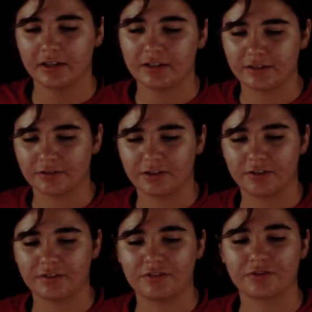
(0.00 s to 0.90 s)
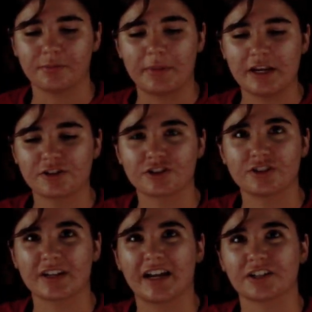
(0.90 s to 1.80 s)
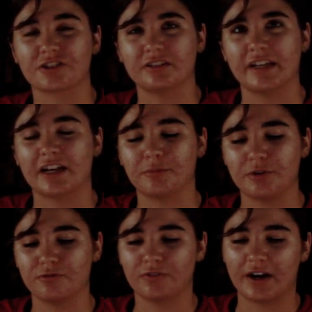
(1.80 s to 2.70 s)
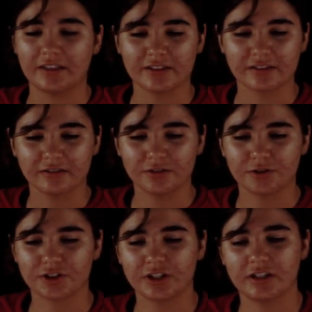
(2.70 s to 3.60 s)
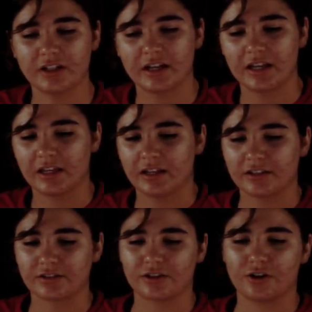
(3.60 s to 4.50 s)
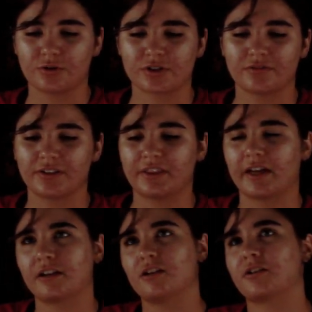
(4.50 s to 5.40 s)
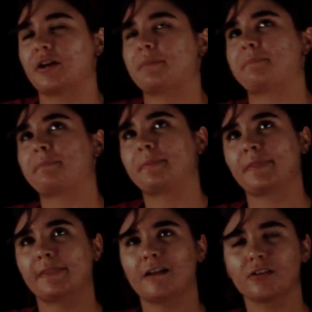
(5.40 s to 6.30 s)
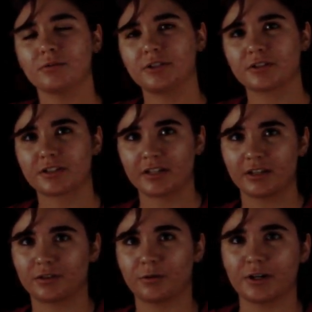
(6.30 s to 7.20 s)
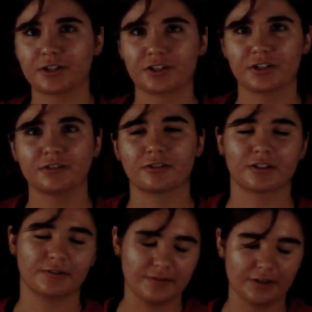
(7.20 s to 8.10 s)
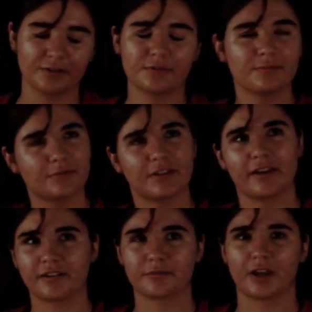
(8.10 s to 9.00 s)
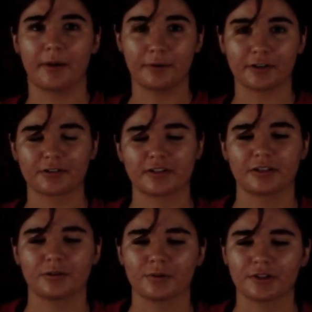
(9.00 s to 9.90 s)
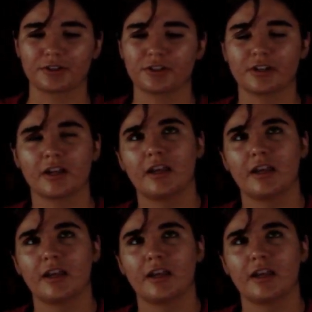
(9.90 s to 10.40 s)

Is there enough information to actually help you find the solution? So, stuff like that. Okay, now that we understand the question, or, take some time to understand the question,